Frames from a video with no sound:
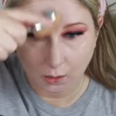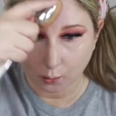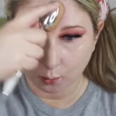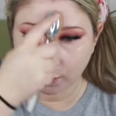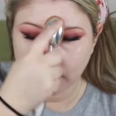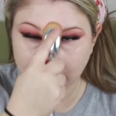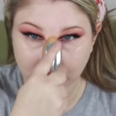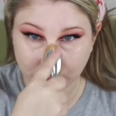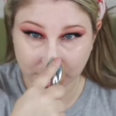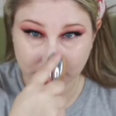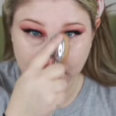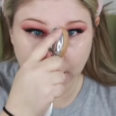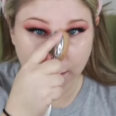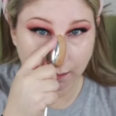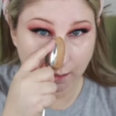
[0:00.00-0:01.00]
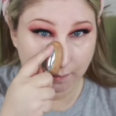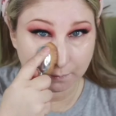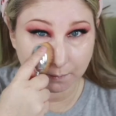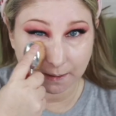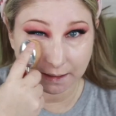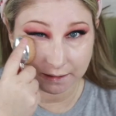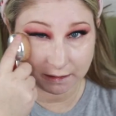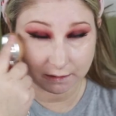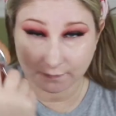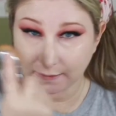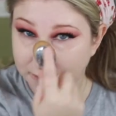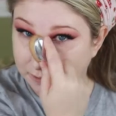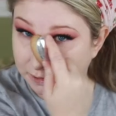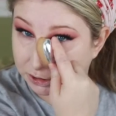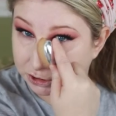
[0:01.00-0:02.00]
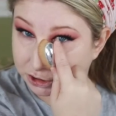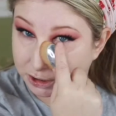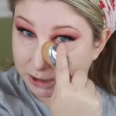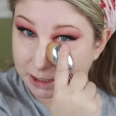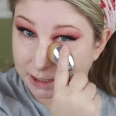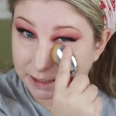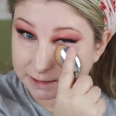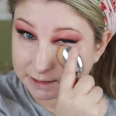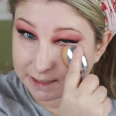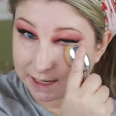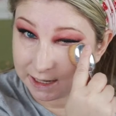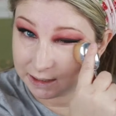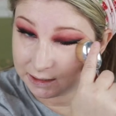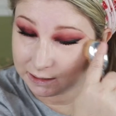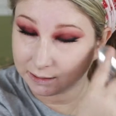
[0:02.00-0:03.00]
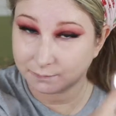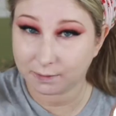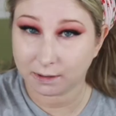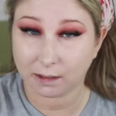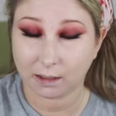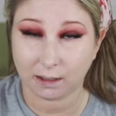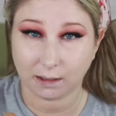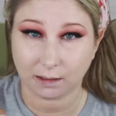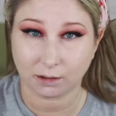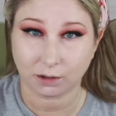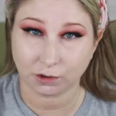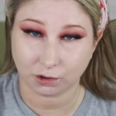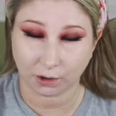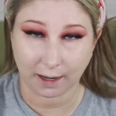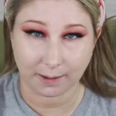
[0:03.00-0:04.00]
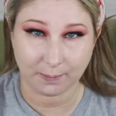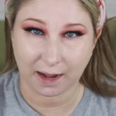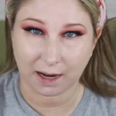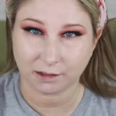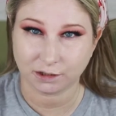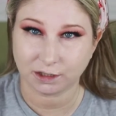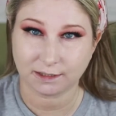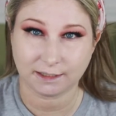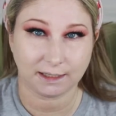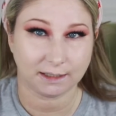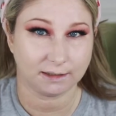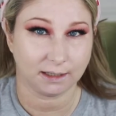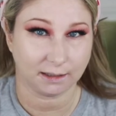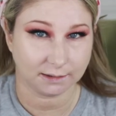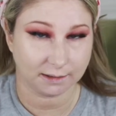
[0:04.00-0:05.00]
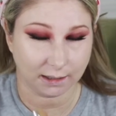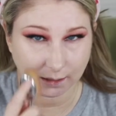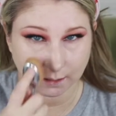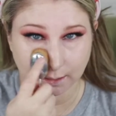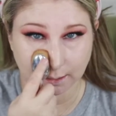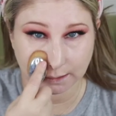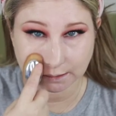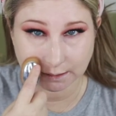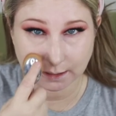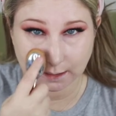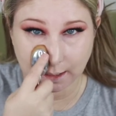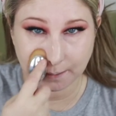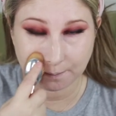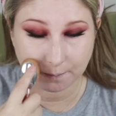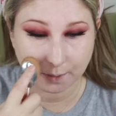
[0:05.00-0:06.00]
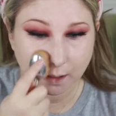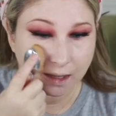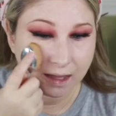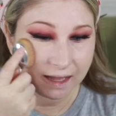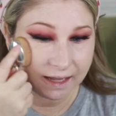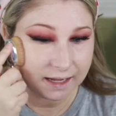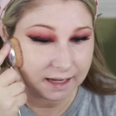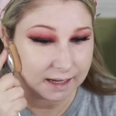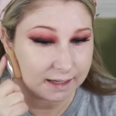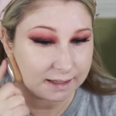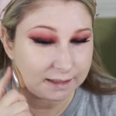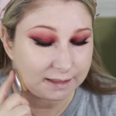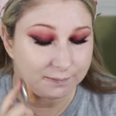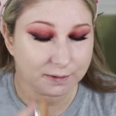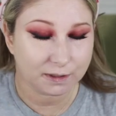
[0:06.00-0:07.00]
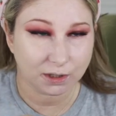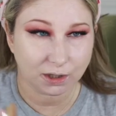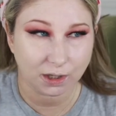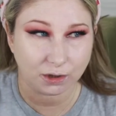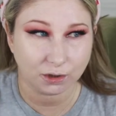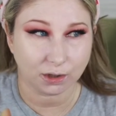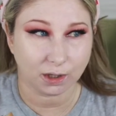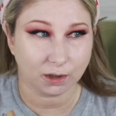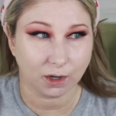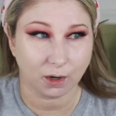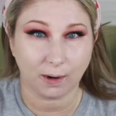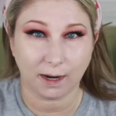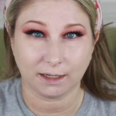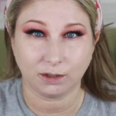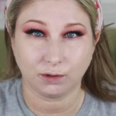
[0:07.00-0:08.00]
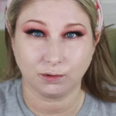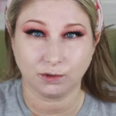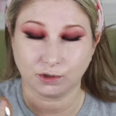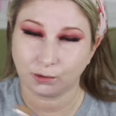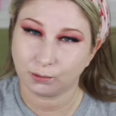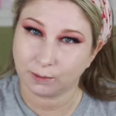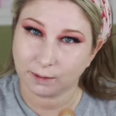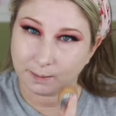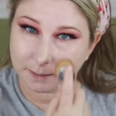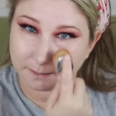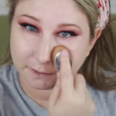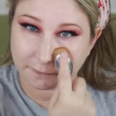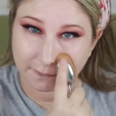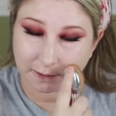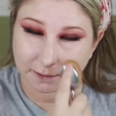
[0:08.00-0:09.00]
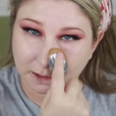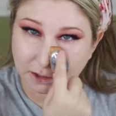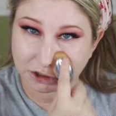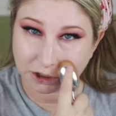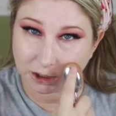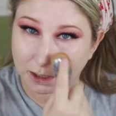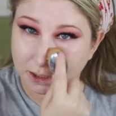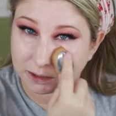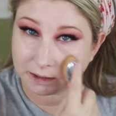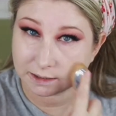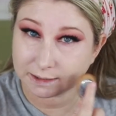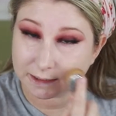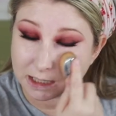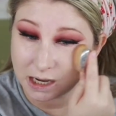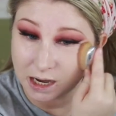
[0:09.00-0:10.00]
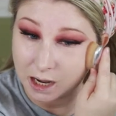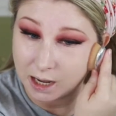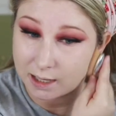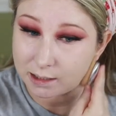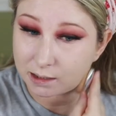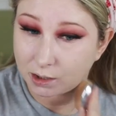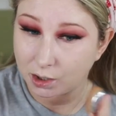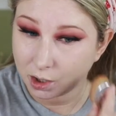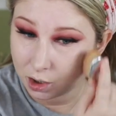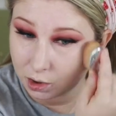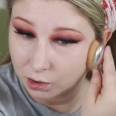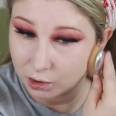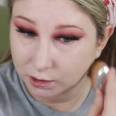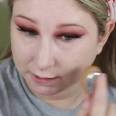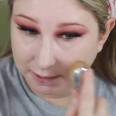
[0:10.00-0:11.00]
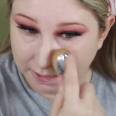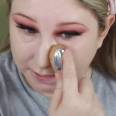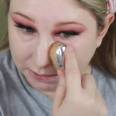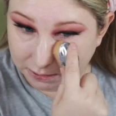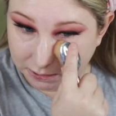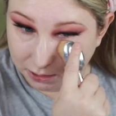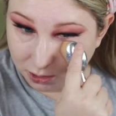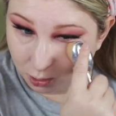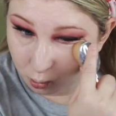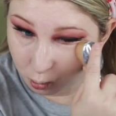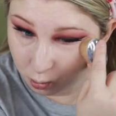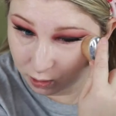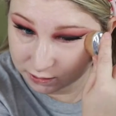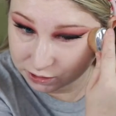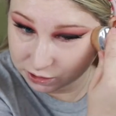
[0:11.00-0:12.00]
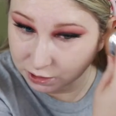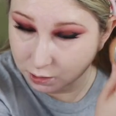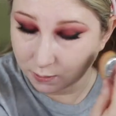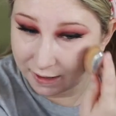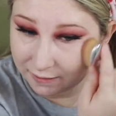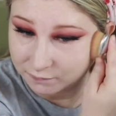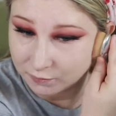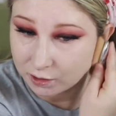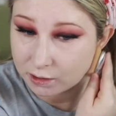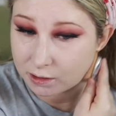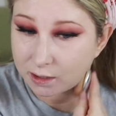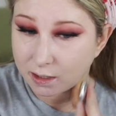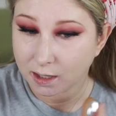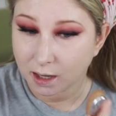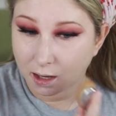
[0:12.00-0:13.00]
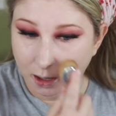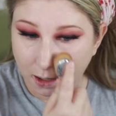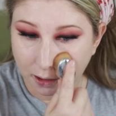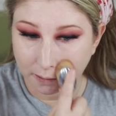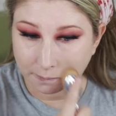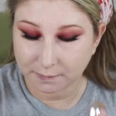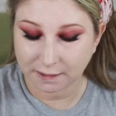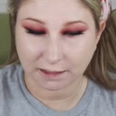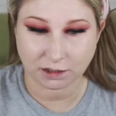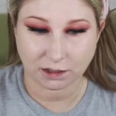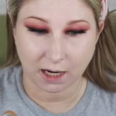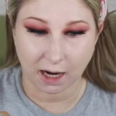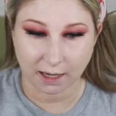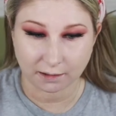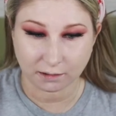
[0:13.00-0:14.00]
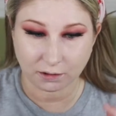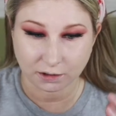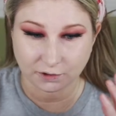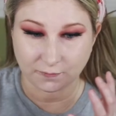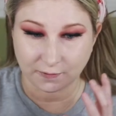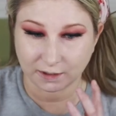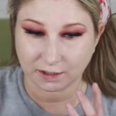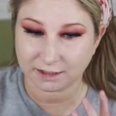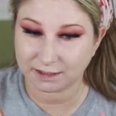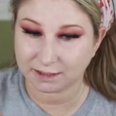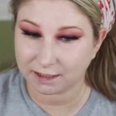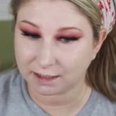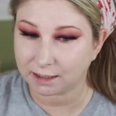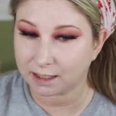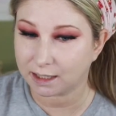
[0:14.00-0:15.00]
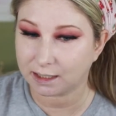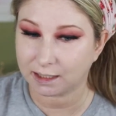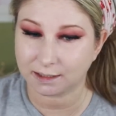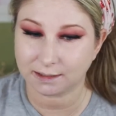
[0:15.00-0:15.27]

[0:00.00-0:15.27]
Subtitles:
What I really love about this foundation is that even in dry patches, it doesn't cling to them. Even though I used 3 pumps of foundation, it does not look cakey whatsoever. It kind of looks very skin-like.